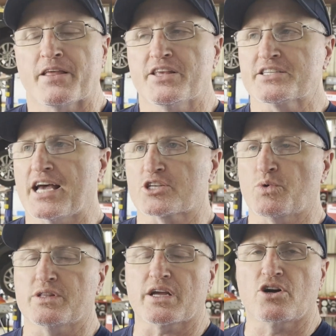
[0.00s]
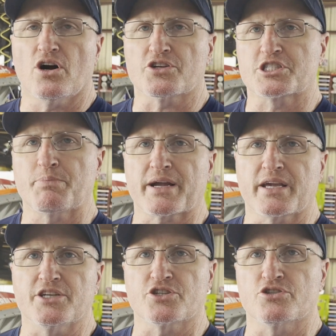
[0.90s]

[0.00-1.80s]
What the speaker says: This has what they call a spec engine.